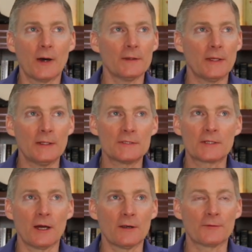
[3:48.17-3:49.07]
any
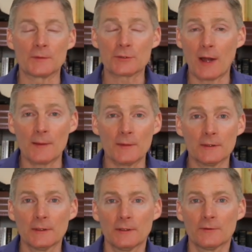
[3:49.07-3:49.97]
scar from trauma,
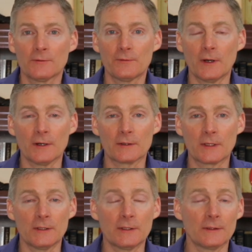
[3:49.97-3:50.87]

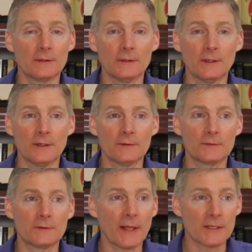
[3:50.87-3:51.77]
cutting
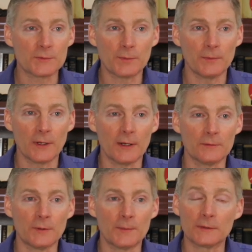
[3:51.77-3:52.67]
glass,
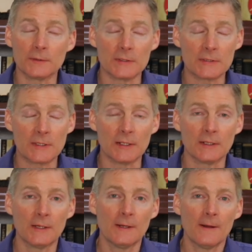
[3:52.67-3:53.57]
ripping through the skin.
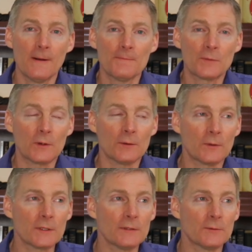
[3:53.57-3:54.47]
What
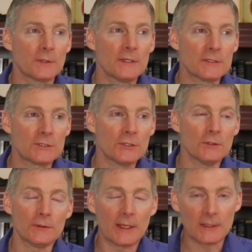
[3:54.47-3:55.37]
do these
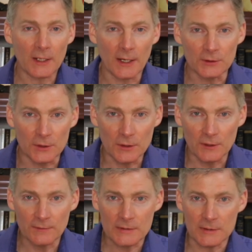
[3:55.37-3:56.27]
do? They cut your
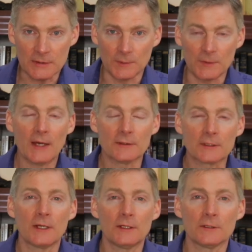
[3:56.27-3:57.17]
nervous system. Yeah, they're
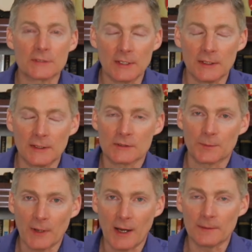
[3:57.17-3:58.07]
cutting your skin. That's a
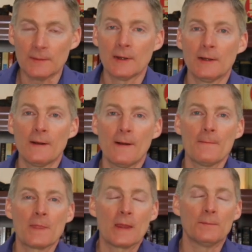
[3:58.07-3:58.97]
problem.
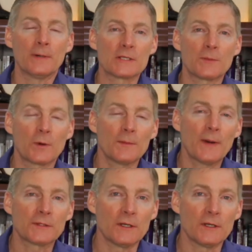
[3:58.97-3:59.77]
But it's more about the